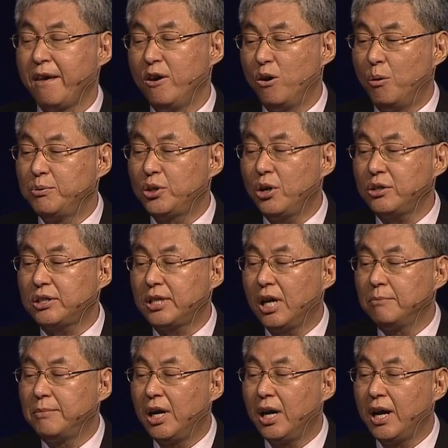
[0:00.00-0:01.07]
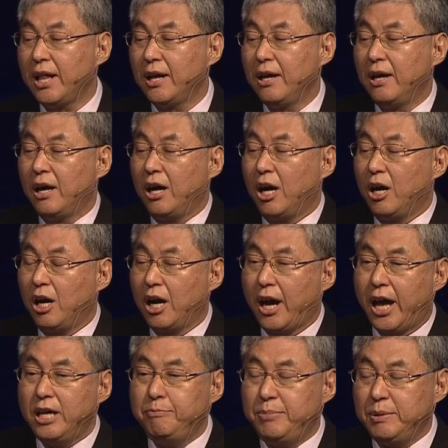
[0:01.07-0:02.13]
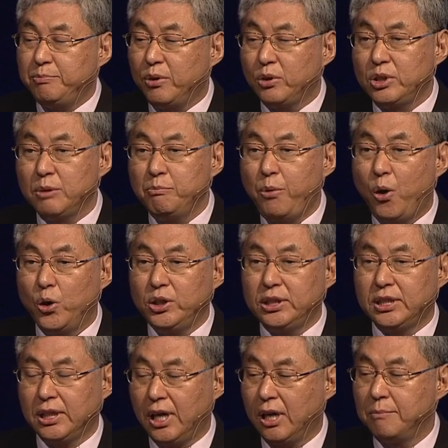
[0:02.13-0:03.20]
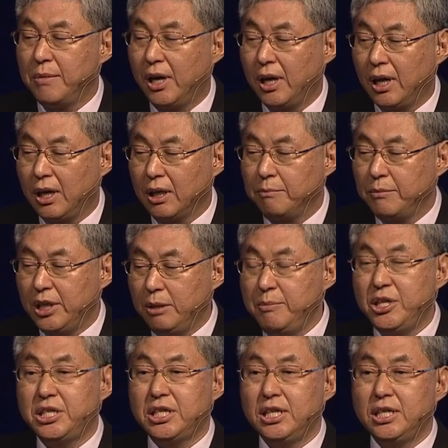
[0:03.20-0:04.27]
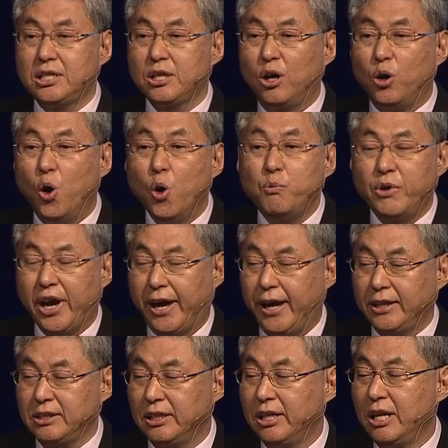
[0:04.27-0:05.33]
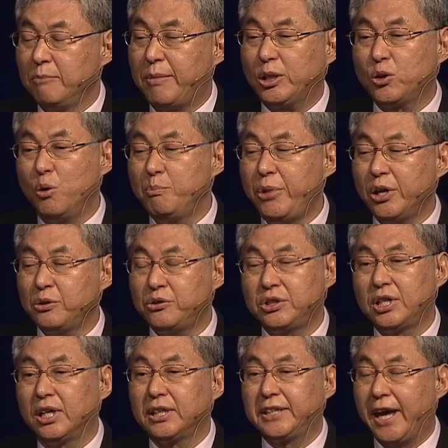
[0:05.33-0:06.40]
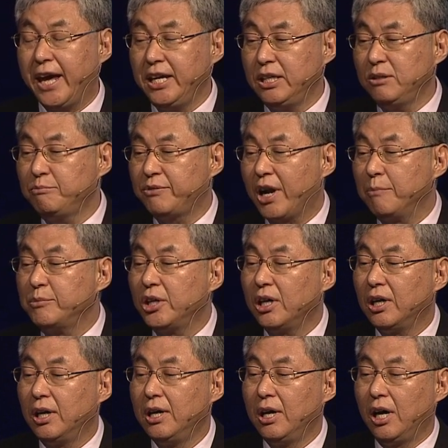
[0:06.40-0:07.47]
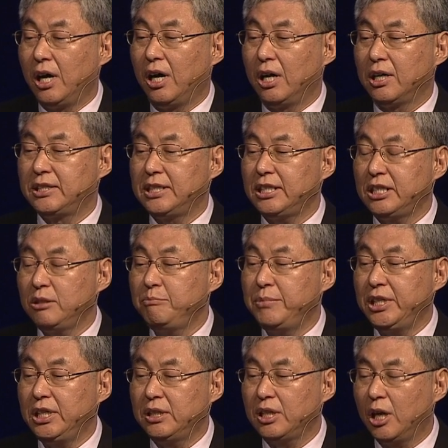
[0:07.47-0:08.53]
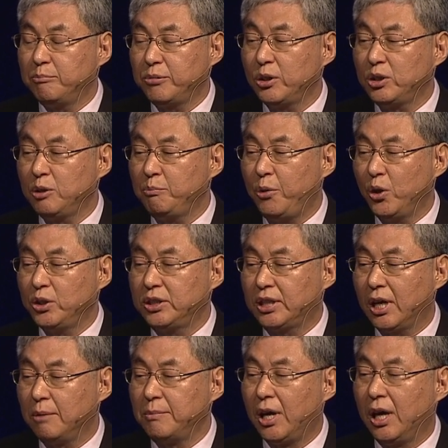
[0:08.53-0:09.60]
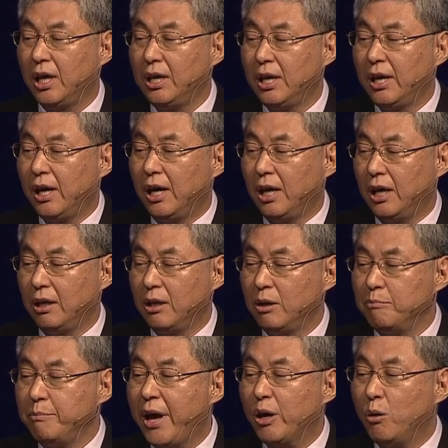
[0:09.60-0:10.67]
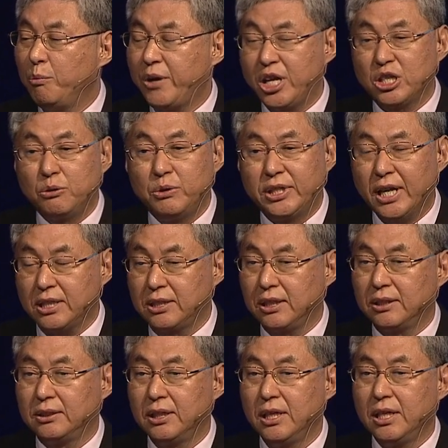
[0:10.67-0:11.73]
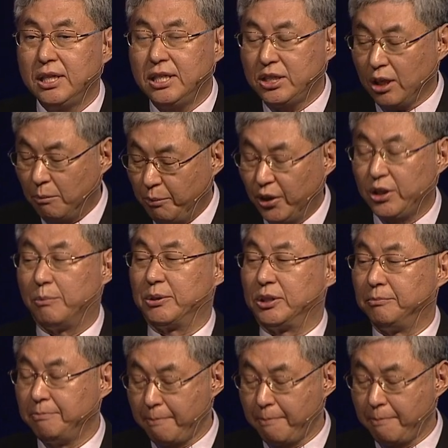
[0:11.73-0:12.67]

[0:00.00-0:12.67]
Of course, 8-bit floating point image is overhead, but compared to the gain from the 16-bit floating point MAC operation reduction, it's affordable.